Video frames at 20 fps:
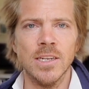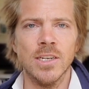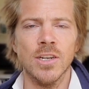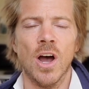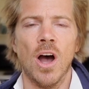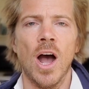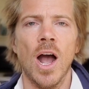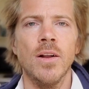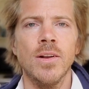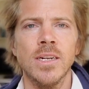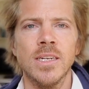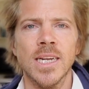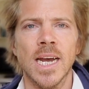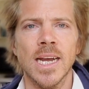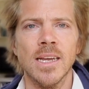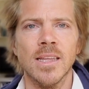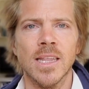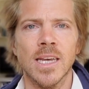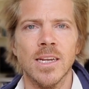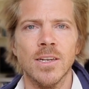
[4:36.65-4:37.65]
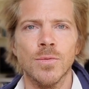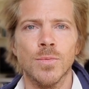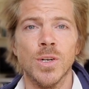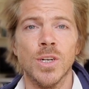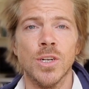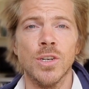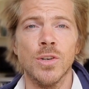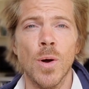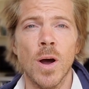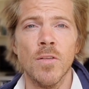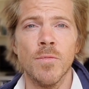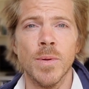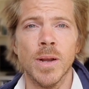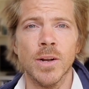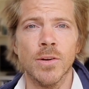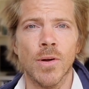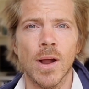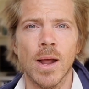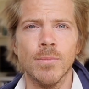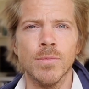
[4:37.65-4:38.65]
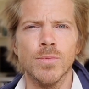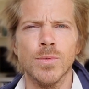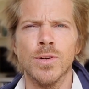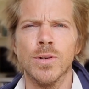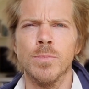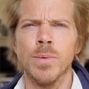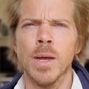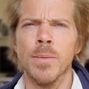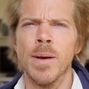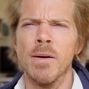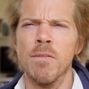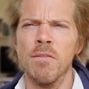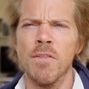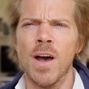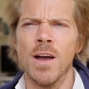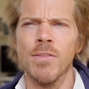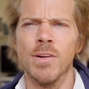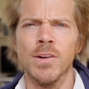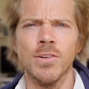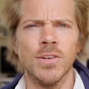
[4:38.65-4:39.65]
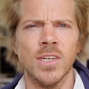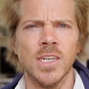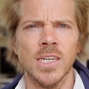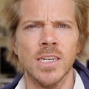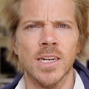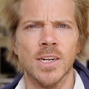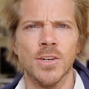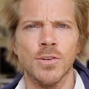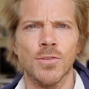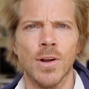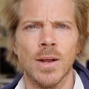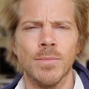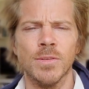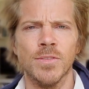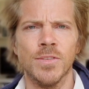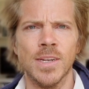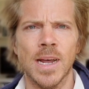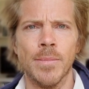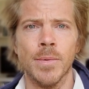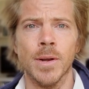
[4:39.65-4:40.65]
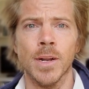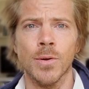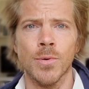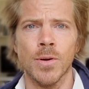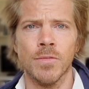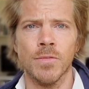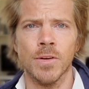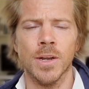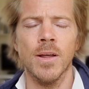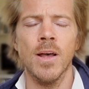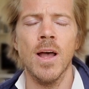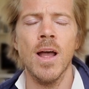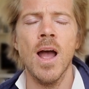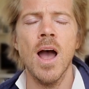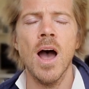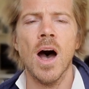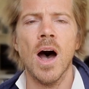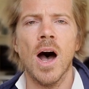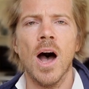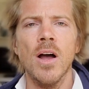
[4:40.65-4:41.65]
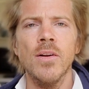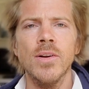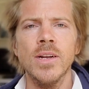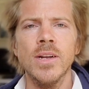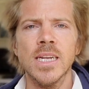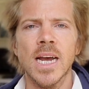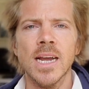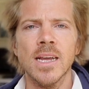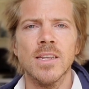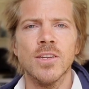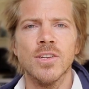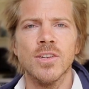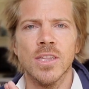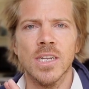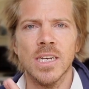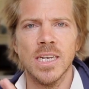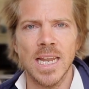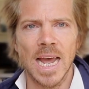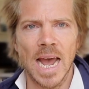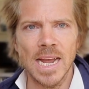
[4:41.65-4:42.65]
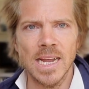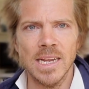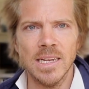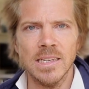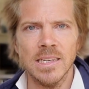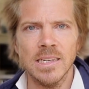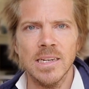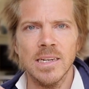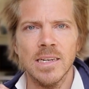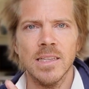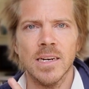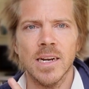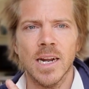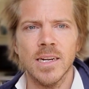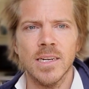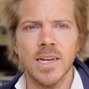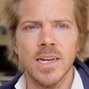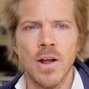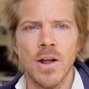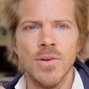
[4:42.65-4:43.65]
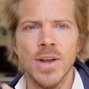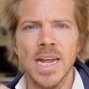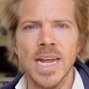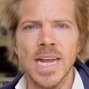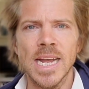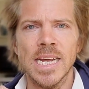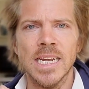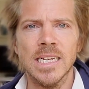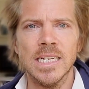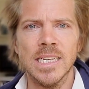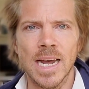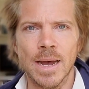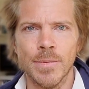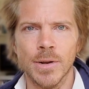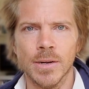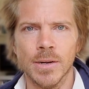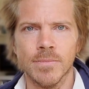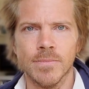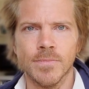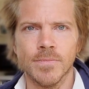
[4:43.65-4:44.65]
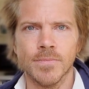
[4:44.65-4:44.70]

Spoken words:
So I only take this, which is 12 milligrams, which would be about 500, 600 grams of salmon equivalent. I only take this on the days that I don't eat salmon.